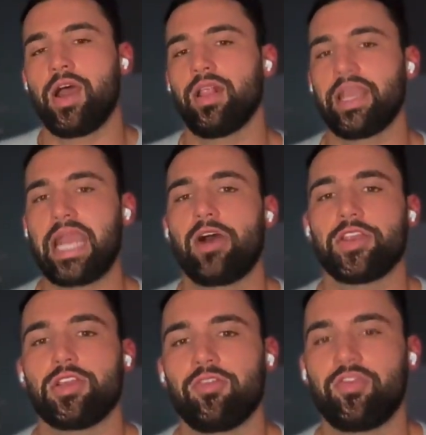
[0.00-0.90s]
and you're not
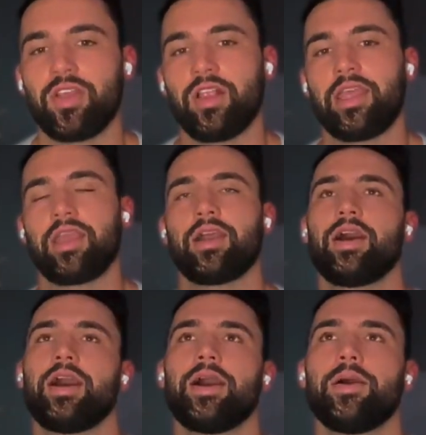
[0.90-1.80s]
like out here
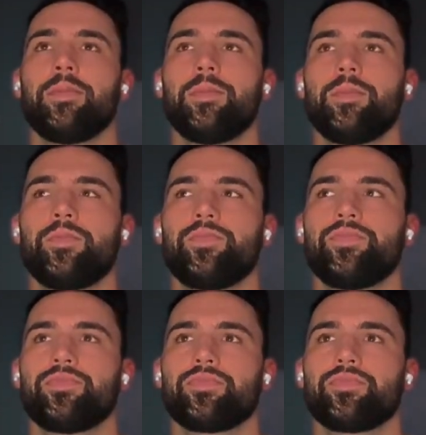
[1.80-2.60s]
feeling um,